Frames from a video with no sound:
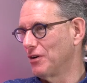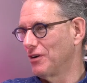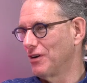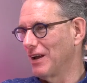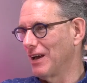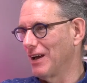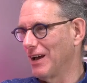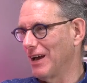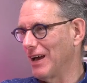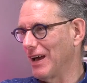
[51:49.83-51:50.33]

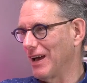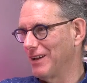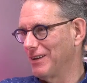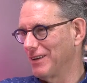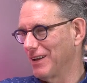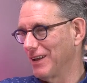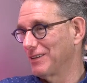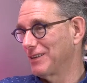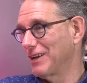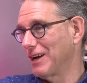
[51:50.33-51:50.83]

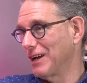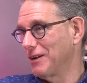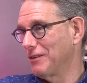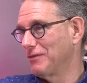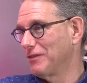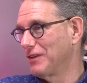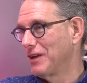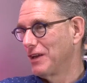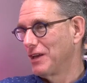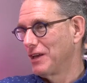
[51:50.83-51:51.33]
and kind
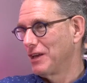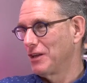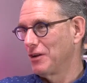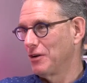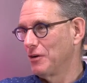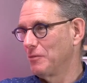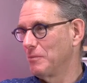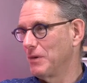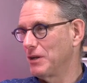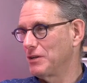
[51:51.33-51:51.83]
of
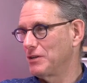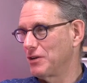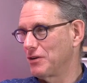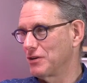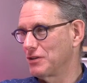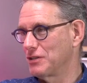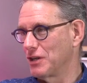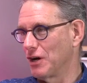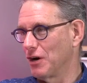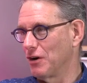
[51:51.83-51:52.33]
admit to
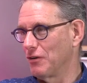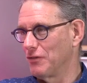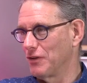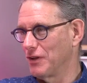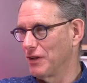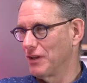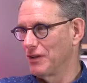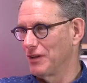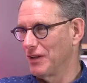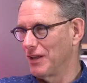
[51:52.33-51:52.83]
yourself
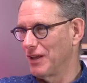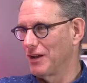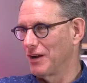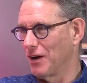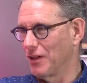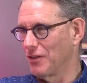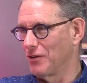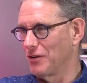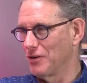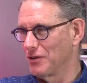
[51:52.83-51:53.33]
and
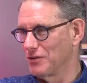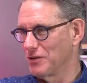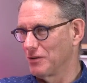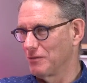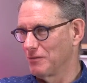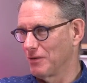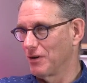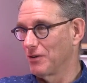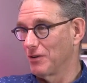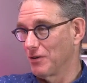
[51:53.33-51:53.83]
others,
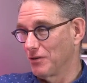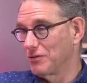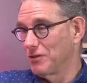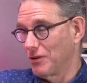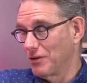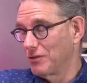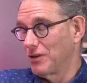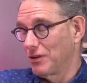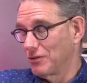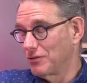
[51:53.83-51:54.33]
or
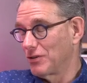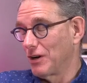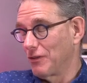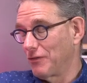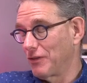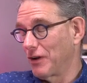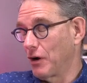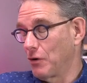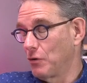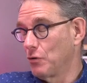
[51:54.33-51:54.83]
try to
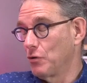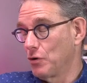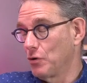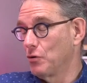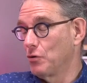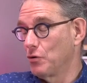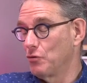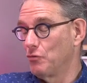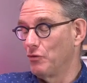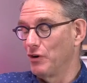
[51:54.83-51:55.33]
figure out
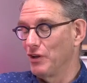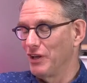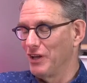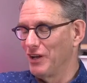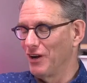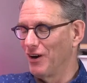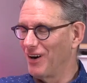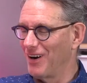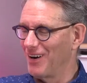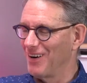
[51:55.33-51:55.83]
who you really are.